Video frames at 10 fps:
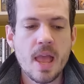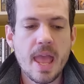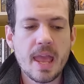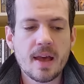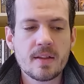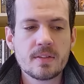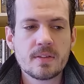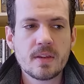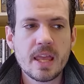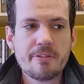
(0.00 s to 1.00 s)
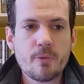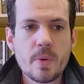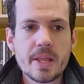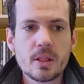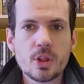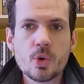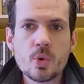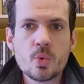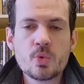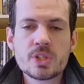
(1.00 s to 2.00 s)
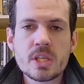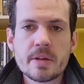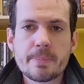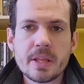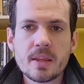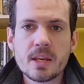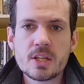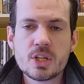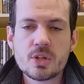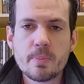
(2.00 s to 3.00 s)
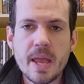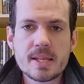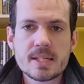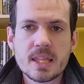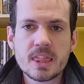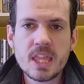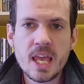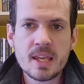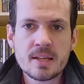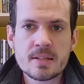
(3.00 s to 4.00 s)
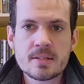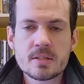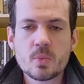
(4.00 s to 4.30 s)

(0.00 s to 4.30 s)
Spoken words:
And if we lose the ability to do basic things,